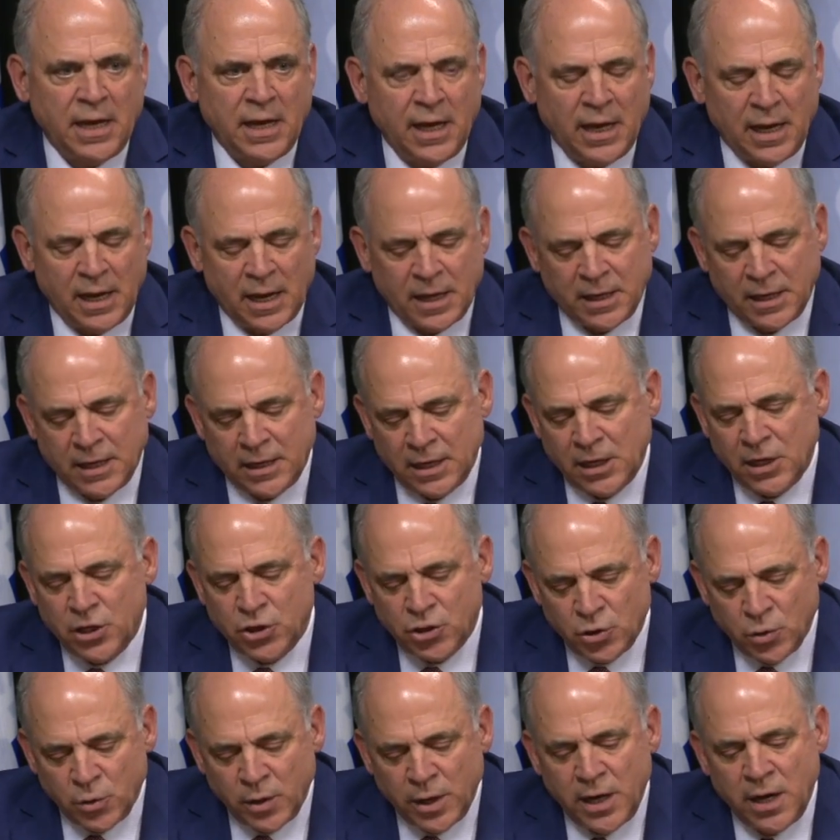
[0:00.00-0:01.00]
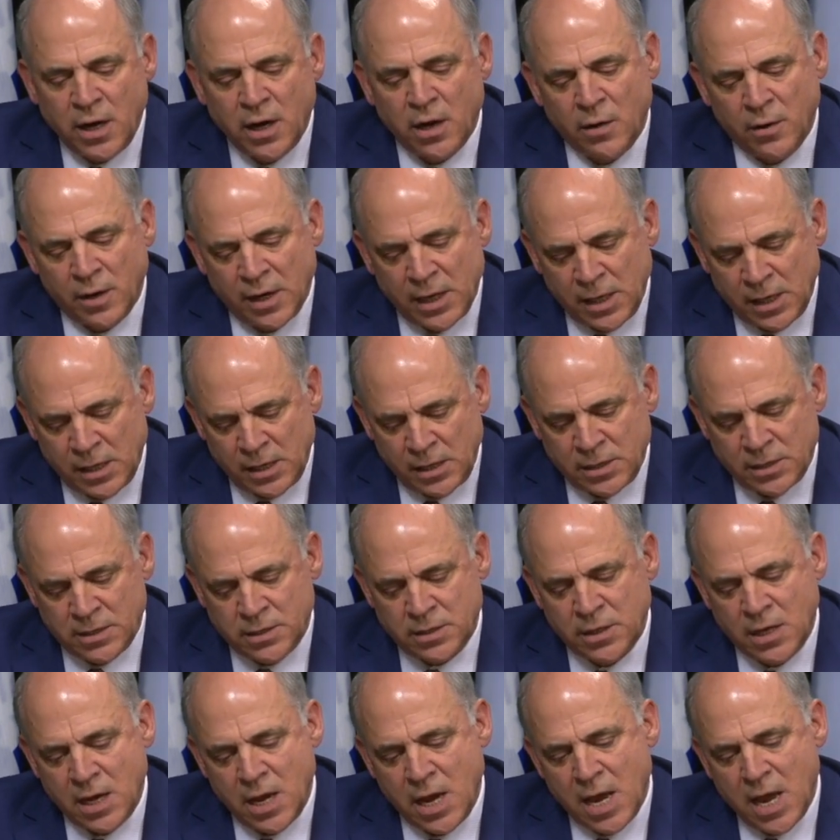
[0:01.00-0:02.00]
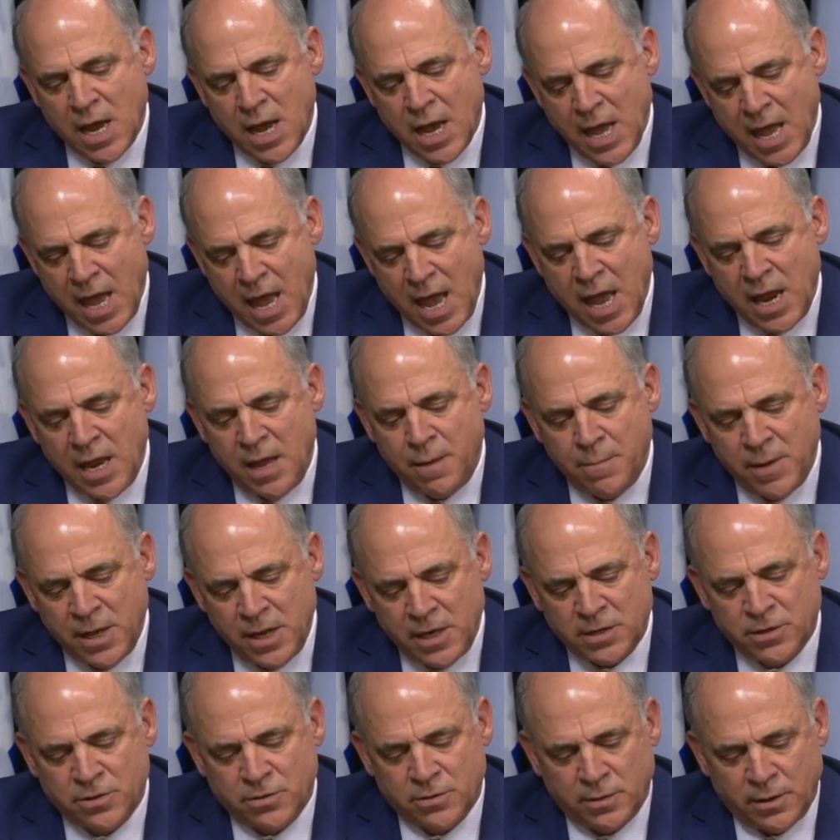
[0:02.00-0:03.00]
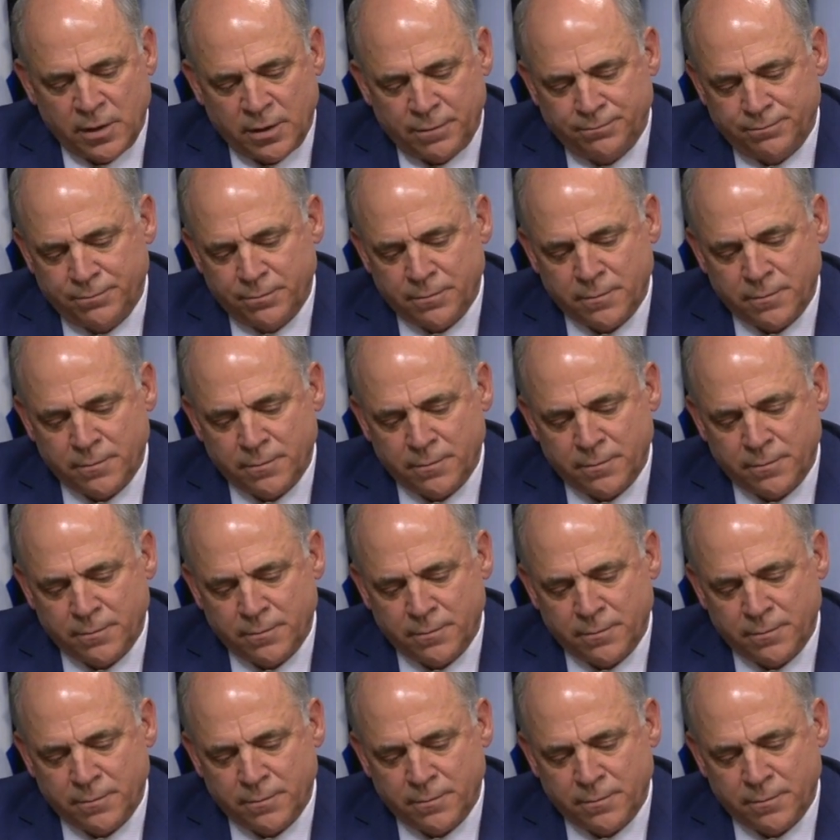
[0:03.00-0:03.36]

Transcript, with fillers: And I think the issue here is can a ministry